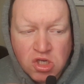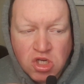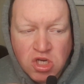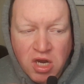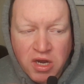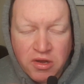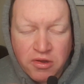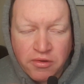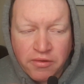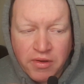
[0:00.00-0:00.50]

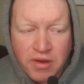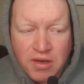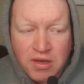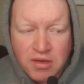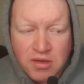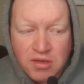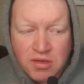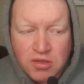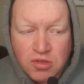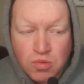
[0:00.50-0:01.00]
January
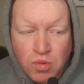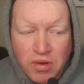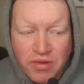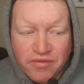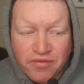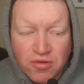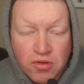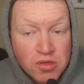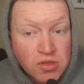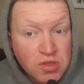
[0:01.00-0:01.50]

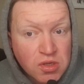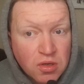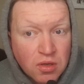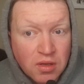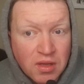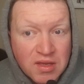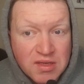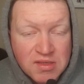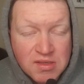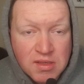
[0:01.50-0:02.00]
23rd,
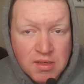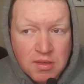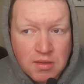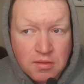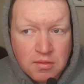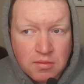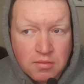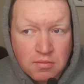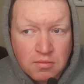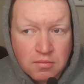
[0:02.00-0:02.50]
so less
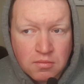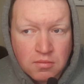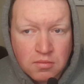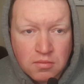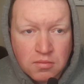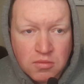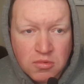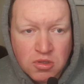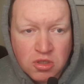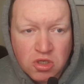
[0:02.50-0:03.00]
than
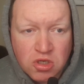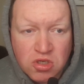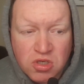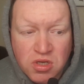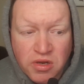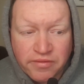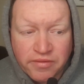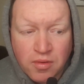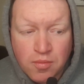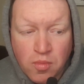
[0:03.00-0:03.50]

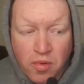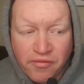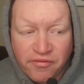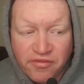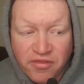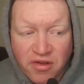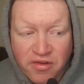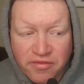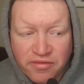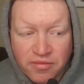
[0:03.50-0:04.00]
just over a
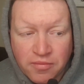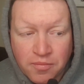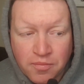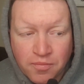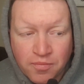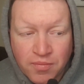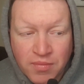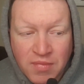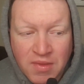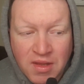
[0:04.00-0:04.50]
month off.
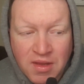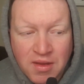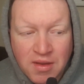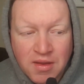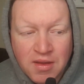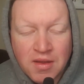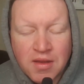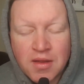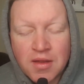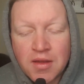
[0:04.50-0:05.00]

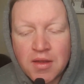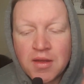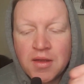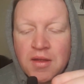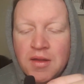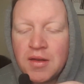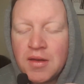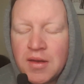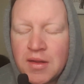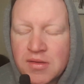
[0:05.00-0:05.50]

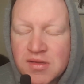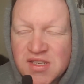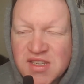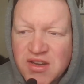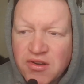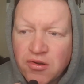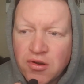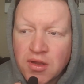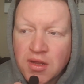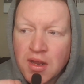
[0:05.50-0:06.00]
Now
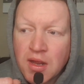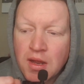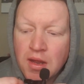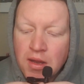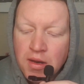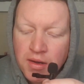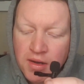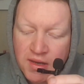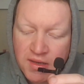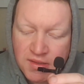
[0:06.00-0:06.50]
Cyril
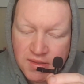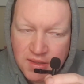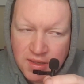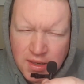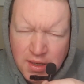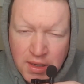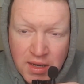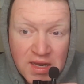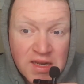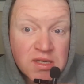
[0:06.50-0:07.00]
Gane is
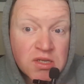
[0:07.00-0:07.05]
the